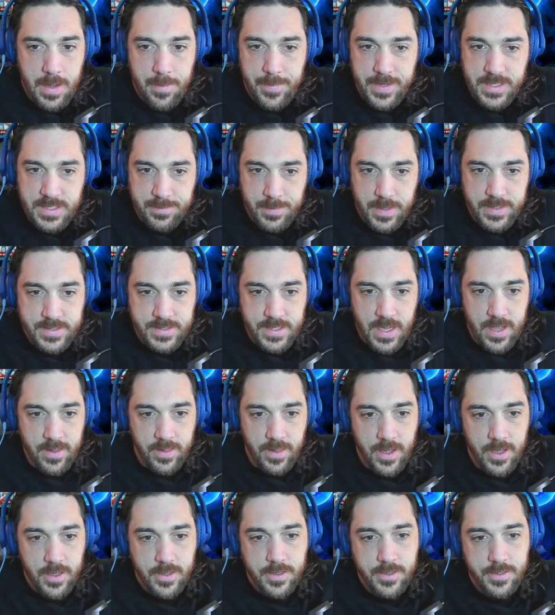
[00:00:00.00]
I miss my
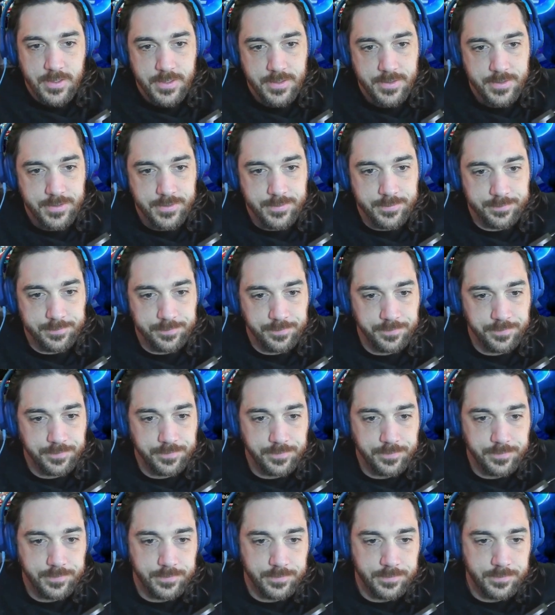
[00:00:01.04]
Psylocke.
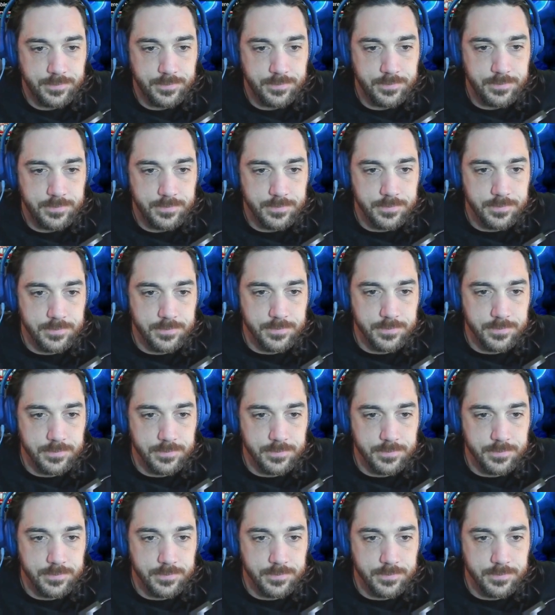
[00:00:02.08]
I